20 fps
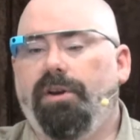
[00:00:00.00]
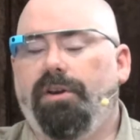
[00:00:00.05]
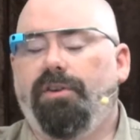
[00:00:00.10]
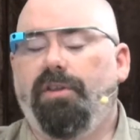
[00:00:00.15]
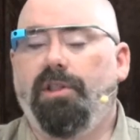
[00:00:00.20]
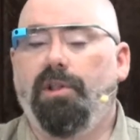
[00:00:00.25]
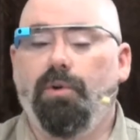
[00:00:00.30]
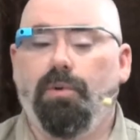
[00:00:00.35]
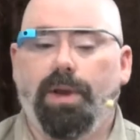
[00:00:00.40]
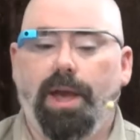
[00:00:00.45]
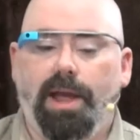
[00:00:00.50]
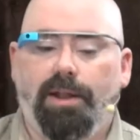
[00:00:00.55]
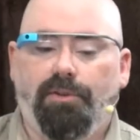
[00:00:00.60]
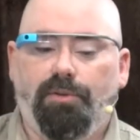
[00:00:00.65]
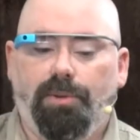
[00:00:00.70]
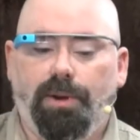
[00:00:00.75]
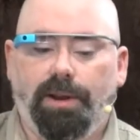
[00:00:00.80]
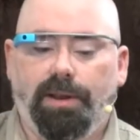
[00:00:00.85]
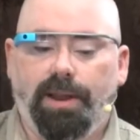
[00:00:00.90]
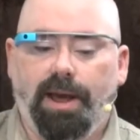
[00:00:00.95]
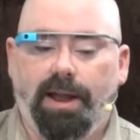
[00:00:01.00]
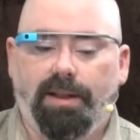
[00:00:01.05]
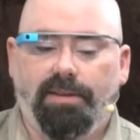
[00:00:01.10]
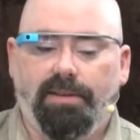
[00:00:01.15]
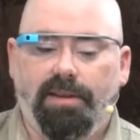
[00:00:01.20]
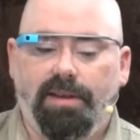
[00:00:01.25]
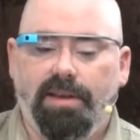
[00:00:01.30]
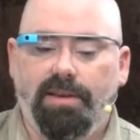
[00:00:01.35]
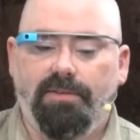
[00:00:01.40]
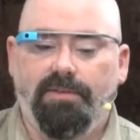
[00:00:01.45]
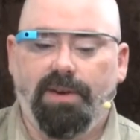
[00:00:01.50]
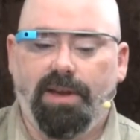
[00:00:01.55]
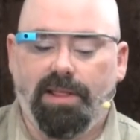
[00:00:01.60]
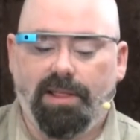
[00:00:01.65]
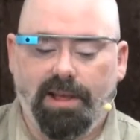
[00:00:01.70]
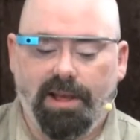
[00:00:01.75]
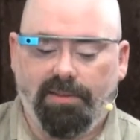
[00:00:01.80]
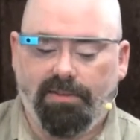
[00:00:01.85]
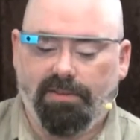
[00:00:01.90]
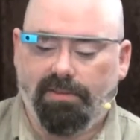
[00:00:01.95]
Luke at Twig.tv.
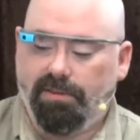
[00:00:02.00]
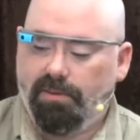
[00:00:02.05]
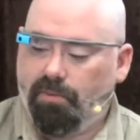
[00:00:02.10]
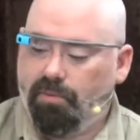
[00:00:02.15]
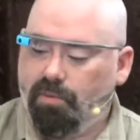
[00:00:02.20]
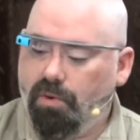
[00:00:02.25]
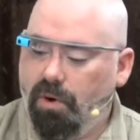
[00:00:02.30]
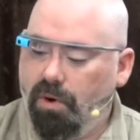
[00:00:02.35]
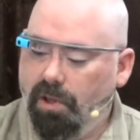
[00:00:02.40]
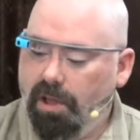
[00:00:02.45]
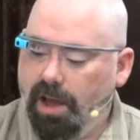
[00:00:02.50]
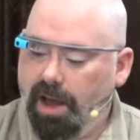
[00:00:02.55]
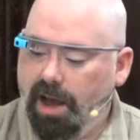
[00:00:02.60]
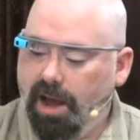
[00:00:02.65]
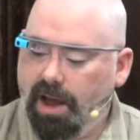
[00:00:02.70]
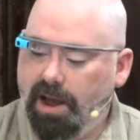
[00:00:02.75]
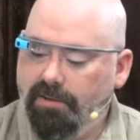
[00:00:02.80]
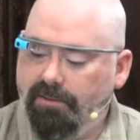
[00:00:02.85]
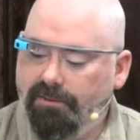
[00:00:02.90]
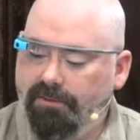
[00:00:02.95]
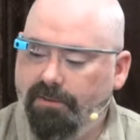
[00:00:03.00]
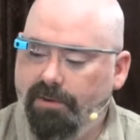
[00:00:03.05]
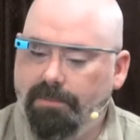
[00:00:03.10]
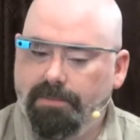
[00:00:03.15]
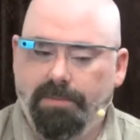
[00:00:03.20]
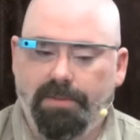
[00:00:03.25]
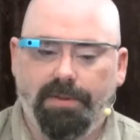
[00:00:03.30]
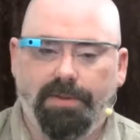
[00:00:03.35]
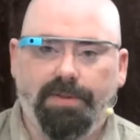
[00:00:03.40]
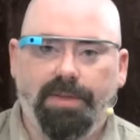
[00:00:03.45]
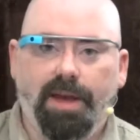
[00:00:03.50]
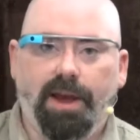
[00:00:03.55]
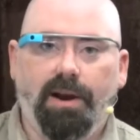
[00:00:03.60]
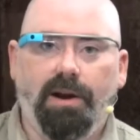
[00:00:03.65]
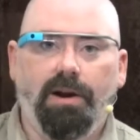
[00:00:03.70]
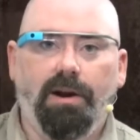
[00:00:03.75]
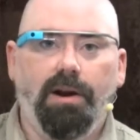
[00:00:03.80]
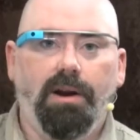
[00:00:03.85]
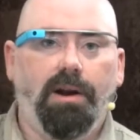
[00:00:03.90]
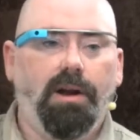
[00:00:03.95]
Let's roll on from
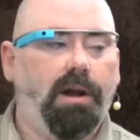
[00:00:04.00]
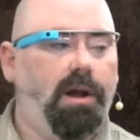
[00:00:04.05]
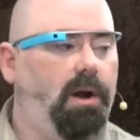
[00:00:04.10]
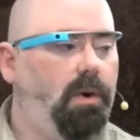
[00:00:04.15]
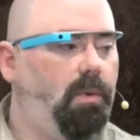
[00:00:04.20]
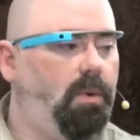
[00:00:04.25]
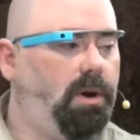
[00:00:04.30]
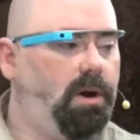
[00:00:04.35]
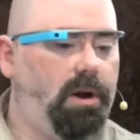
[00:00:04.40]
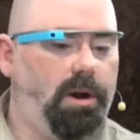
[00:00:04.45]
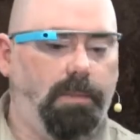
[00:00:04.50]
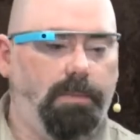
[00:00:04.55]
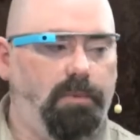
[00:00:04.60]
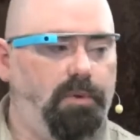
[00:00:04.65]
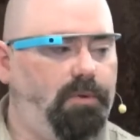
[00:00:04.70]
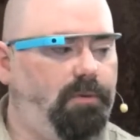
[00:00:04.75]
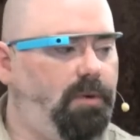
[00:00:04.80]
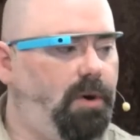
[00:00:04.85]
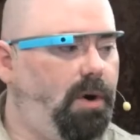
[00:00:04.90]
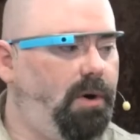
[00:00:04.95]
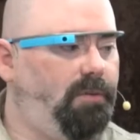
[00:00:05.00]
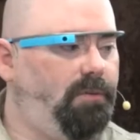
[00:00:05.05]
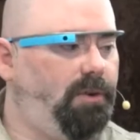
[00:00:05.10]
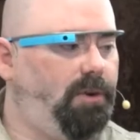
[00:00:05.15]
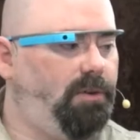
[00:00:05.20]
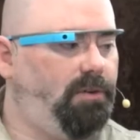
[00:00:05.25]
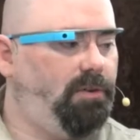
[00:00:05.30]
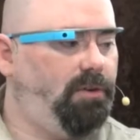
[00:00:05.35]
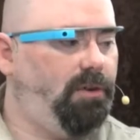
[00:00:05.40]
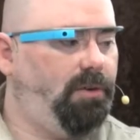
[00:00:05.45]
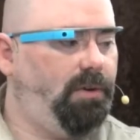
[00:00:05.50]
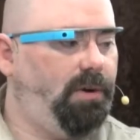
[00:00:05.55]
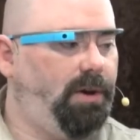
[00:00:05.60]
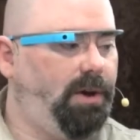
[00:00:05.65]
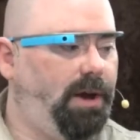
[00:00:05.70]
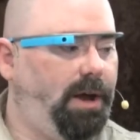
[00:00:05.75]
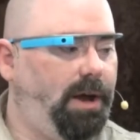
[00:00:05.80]
there. We're going to move over to,